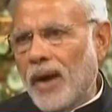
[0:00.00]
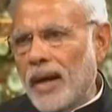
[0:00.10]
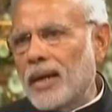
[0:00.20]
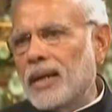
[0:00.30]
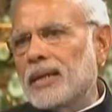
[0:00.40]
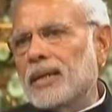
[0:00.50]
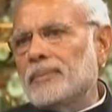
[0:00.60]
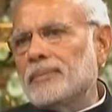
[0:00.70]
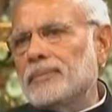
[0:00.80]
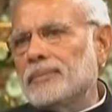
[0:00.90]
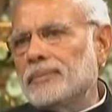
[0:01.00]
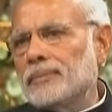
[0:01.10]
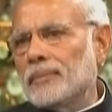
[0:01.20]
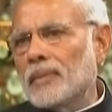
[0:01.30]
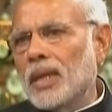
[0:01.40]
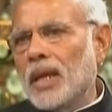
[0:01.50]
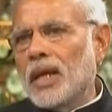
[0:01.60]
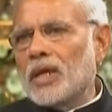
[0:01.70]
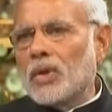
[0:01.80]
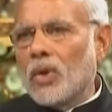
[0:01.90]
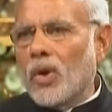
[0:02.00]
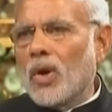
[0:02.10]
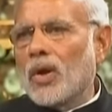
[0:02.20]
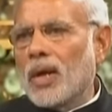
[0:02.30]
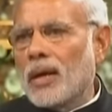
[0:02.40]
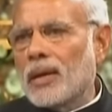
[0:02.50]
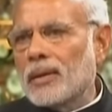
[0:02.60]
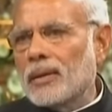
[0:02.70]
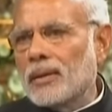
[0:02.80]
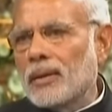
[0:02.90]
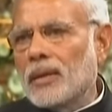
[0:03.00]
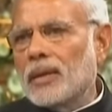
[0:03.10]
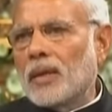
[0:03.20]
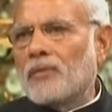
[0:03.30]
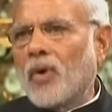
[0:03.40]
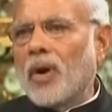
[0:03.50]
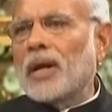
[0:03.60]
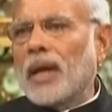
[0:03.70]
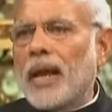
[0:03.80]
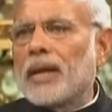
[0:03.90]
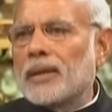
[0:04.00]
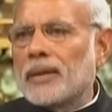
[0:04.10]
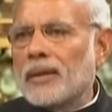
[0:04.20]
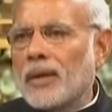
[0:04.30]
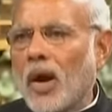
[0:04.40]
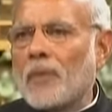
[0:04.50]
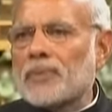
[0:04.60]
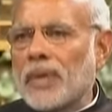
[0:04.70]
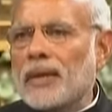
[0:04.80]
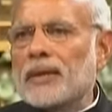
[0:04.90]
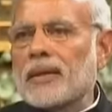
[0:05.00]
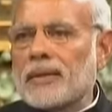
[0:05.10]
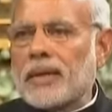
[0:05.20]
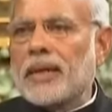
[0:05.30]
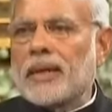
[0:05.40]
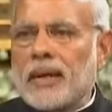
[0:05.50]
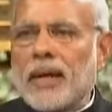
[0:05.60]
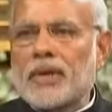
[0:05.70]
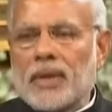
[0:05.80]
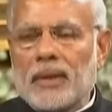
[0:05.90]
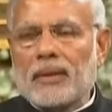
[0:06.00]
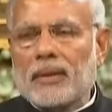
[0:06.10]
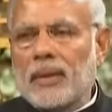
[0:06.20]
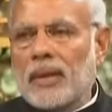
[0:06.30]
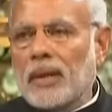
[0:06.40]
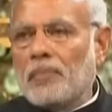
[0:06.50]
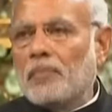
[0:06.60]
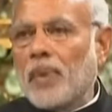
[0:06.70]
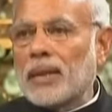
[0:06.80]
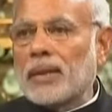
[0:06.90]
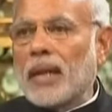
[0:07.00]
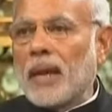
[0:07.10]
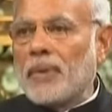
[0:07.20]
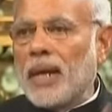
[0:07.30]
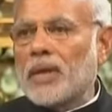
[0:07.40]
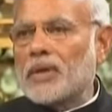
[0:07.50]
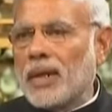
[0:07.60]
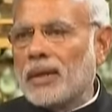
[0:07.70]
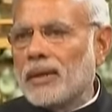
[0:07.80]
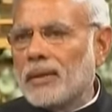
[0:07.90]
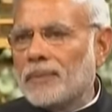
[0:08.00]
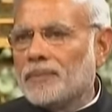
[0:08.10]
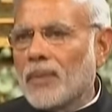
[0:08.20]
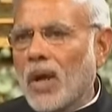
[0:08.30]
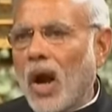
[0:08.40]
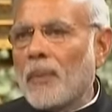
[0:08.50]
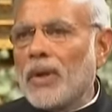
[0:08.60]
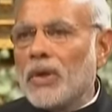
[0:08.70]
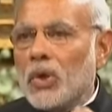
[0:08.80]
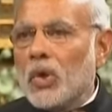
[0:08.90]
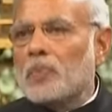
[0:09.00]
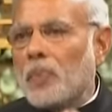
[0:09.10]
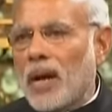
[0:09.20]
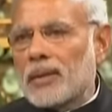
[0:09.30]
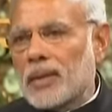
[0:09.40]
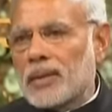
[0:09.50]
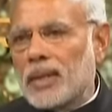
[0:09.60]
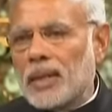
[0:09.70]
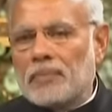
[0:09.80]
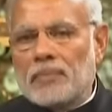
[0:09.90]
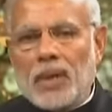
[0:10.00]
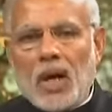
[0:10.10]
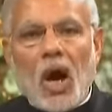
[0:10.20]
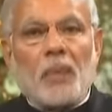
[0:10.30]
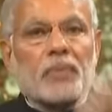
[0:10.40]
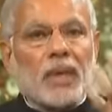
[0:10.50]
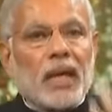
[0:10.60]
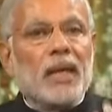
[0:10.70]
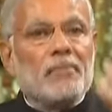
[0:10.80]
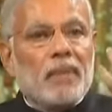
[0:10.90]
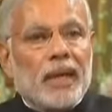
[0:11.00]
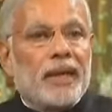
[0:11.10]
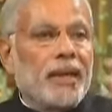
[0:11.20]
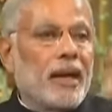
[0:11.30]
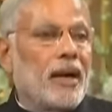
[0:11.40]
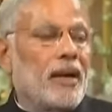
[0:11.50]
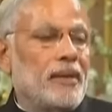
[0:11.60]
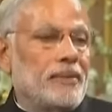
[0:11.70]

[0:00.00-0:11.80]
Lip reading: Federalism is no longer the fault line of center-state relation, but the definition of a new partnership of Team India.